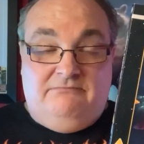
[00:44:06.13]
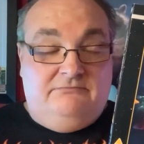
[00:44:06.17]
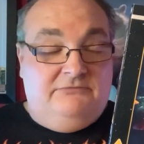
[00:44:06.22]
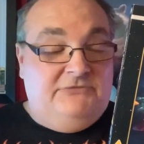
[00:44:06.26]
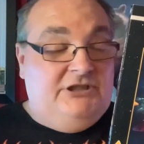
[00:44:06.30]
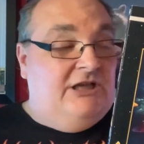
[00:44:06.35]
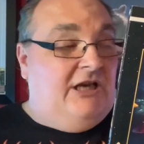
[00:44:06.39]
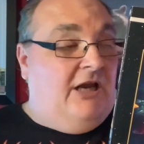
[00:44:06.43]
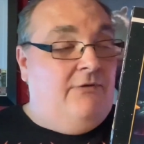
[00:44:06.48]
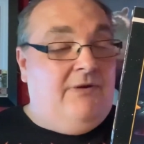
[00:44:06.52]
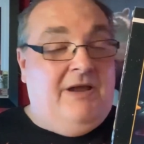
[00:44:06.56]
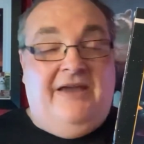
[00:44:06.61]

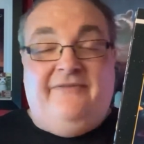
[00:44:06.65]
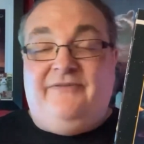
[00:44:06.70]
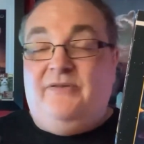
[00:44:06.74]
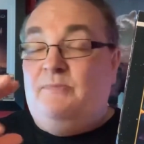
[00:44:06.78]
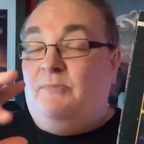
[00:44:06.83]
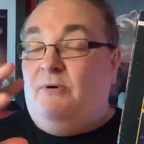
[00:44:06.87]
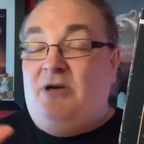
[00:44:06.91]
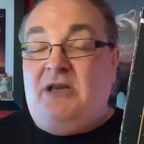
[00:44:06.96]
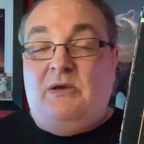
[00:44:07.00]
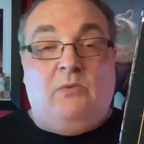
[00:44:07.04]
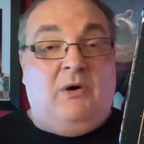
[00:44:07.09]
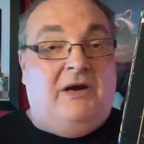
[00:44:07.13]
You know,
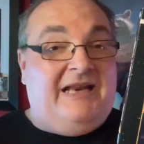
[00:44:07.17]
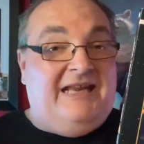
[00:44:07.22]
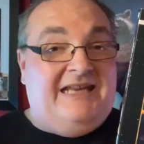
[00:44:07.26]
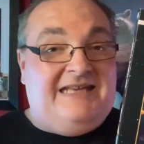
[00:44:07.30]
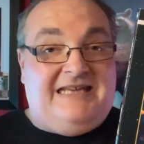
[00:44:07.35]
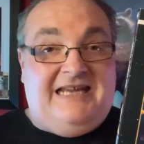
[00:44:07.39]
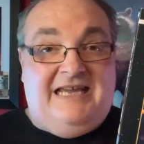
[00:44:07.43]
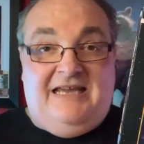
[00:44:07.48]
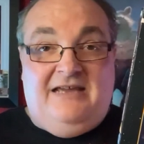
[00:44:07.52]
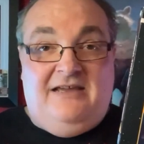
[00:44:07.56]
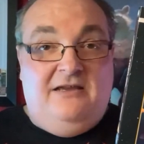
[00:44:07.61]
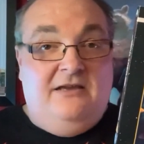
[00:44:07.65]
everybody wanted
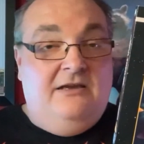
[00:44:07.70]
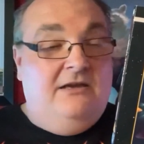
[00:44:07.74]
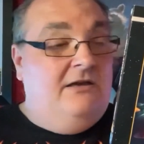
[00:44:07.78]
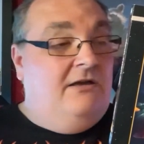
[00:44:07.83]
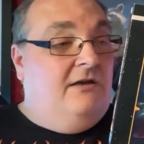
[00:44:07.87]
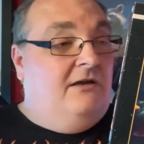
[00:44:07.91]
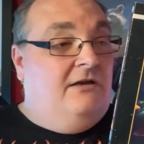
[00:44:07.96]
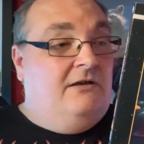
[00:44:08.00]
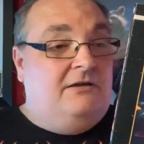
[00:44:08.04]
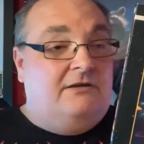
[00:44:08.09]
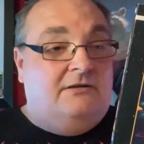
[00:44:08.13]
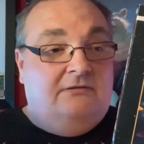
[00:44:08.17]
it.
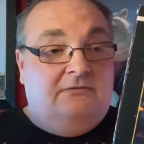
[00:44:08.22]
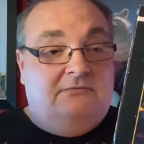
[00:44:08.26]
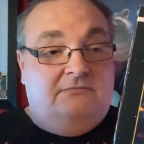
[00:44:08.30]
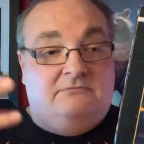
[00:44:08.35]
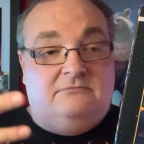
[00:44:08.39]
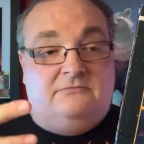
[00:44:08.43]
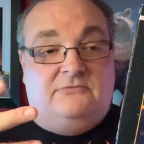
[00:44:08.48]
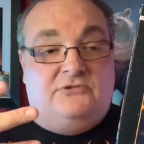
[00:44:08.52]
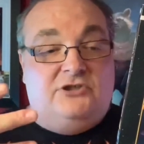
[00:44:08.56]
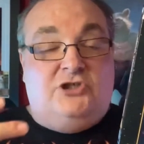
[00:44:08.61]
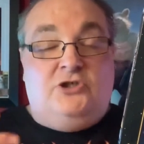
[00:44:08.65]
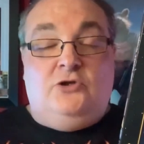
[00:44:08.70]

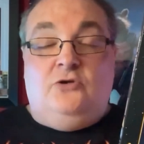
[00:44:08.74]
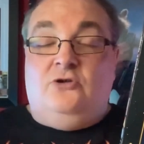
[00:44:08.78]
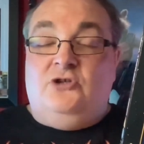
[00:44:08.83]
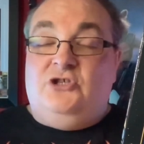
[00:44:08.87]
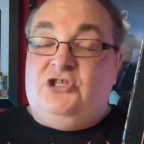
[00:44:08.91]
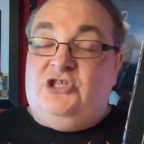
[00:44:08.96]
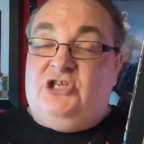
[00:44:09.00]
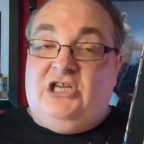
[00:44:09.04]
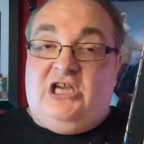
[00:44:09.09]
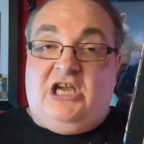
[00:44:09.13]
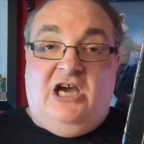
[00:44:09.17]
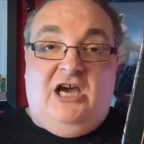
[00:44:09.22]

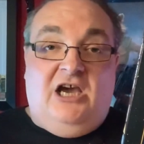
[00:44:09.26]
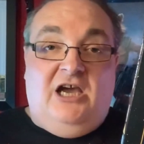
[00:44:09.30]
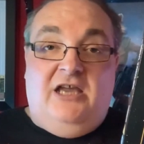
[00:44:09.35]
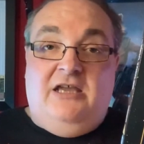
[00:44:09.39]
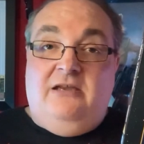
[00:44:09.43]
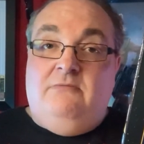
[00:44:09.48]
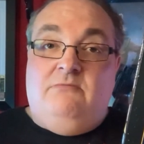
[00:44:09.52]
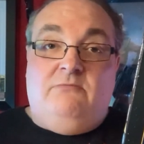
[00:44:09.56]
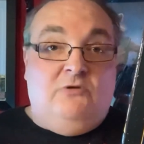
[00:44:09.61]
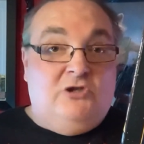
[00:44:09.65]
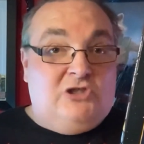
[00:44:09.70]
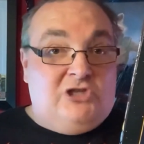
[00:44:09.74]
George
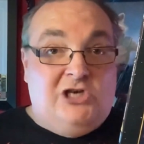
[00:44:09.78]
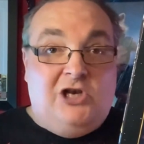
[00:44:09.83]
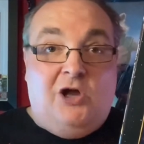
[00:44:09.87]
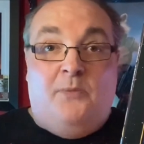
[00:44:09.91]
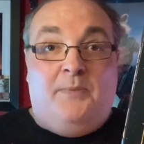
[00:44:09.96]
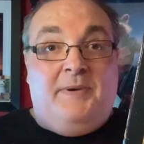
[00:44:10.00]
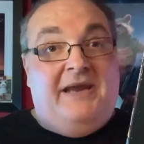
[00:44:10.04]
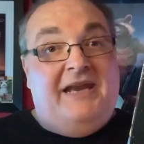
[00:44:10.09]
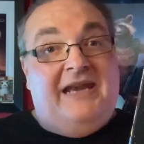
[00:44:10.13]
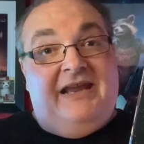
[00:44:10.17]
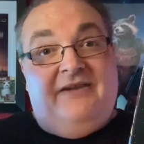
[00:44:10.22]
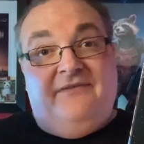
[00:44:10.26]
Takei was
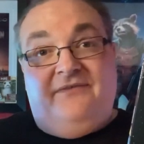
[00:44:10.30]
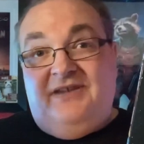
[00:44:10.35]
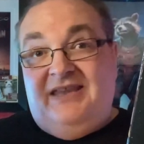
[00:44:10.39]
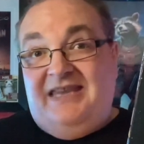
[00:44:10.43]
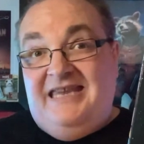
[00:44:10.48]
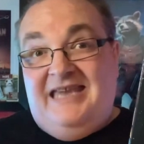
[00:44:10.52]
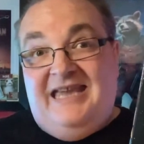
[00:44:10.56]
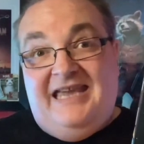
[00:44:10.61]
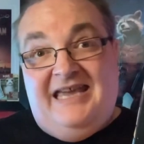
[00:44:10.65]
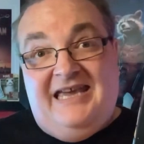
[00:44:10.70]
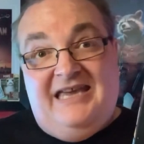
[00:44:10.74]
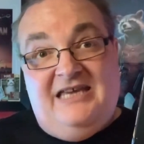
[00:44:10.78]
lobbying it for
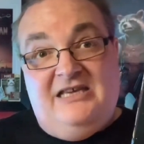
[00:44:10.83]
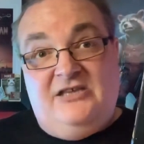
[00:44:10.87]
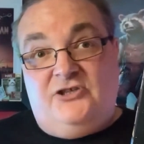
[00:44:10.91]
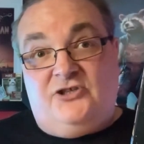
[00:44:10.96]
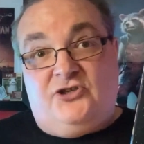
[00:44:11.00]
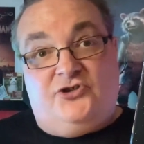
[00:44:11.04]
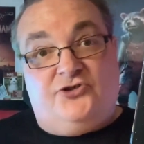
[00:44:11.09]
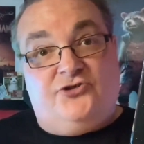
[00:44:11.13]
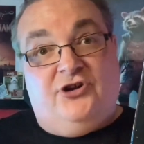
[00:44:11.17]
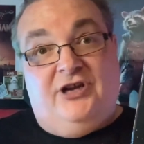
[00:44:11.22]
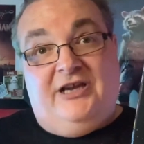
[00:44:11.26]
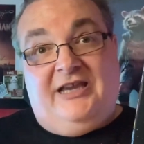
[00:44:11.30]
years to
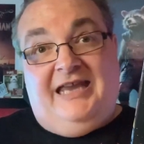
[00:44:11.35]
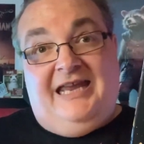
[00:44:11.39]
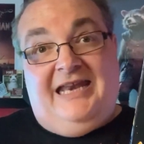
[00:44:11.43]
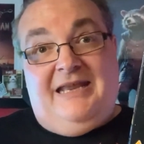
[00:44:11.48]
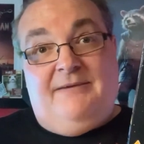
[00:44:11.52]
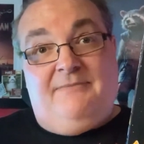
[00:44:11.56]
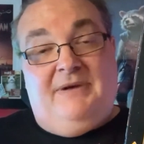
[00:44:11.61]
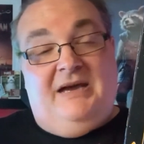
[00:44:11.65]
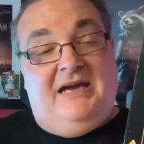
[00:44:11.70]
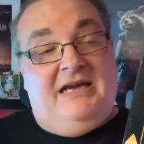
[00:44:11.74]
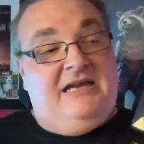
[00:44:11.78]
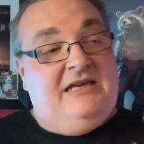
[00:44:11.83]
try and get
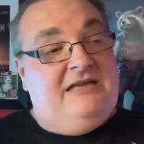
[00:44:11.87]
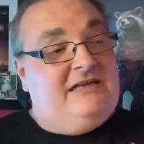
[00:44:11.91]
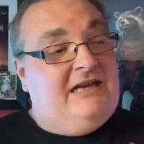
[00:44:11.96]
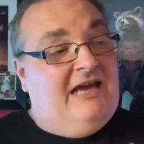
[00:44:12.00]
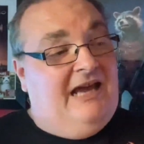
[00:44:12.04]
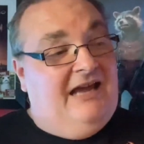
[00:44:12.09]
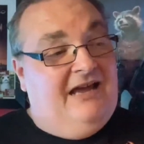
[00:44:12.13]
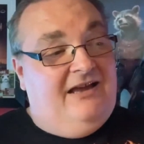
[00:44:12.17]
it made.